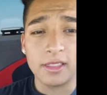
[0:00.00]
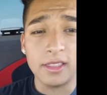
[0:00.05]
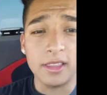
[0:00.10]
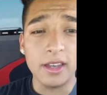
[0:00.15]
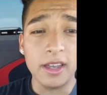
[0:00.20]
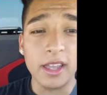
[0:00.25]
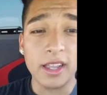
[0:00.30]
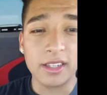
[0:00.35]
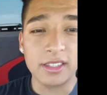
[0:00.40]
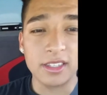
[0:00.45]

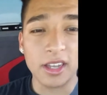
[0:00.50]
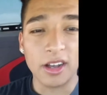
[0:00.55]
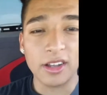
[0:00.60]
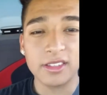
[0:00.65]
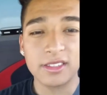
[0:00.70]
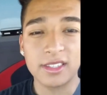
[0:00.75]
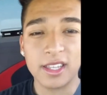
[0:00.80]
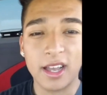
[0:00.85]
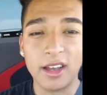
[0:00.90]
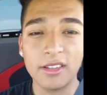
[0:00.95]
the
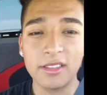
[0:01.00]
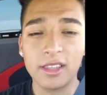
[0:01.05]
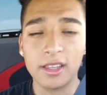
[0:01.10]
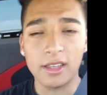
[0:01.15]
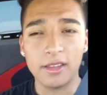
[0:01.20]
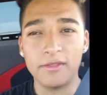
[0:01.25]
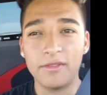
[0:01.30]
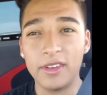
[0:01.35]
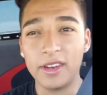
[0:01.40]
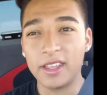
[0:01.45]
exhaust sound the
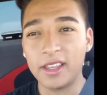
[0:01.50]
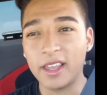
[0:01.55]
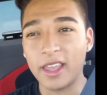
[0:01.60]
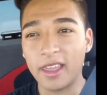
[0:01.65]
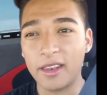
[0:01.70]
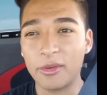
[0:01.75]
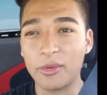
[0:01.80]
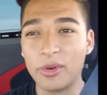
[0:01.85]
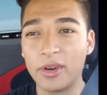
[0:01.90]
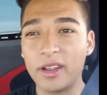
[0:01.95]
Invidia
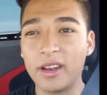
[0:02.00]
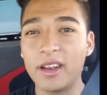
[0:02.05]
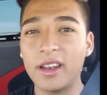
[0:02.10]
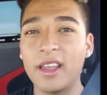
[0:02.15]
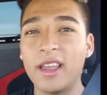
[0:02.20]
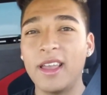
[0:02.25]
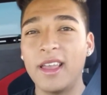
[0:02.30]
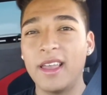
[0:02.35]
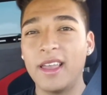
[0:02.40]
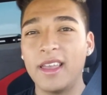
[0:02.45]

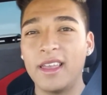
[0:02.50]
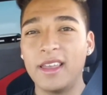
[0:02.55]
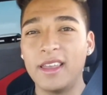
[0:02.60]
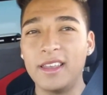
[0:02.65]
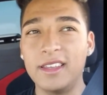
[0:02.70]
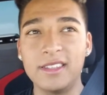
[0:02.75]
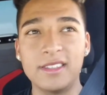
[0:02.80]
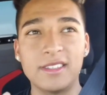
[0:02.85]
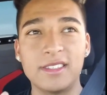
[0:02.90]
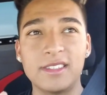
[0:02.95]

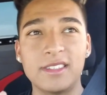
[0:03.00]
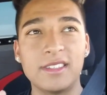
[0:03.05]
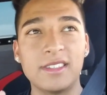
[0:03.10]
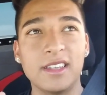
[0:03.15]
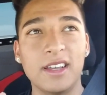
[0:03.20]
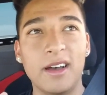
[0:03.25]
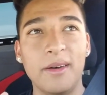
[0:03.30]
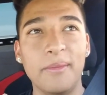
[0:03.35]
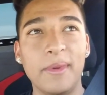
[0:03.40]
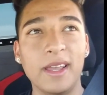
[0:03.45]
N1 it's
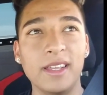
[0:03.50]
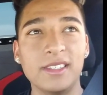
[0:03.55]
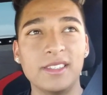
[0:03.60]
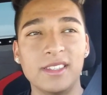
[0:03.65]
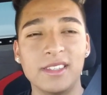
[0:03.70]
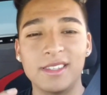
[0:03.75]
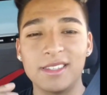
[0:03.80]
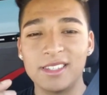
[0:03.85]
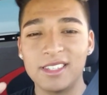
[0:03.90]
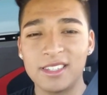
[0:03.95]

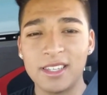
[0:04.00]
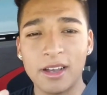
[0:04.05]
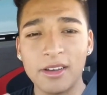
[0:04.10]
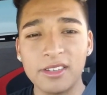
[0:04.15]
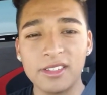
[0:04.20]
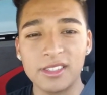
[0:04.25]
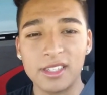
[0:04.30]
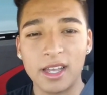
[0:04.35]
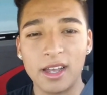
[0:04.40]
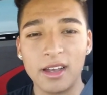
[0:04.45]
amazing this is how
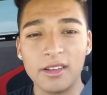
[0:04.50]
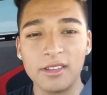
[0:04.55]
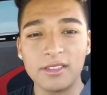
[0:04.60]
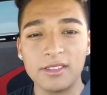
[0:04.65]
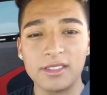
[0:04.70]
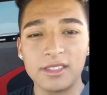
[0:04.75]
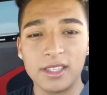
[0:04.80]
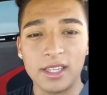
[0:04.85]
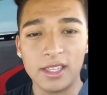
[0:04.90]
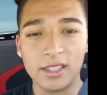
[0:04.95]
it
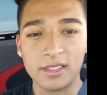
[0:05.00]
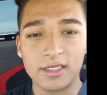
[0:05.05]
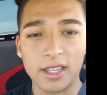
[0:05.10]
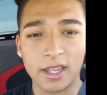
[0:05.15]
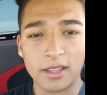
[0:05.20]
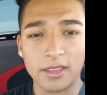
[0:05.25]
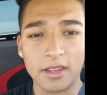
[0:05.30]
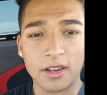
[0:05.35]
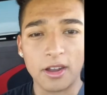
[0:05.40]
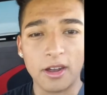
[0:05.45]
sounds
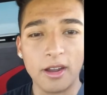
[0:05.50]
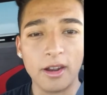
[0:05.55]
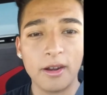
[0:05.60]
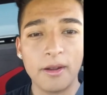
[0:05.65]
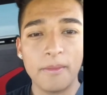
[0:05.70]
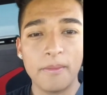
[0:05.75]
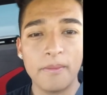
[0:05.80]
inside the car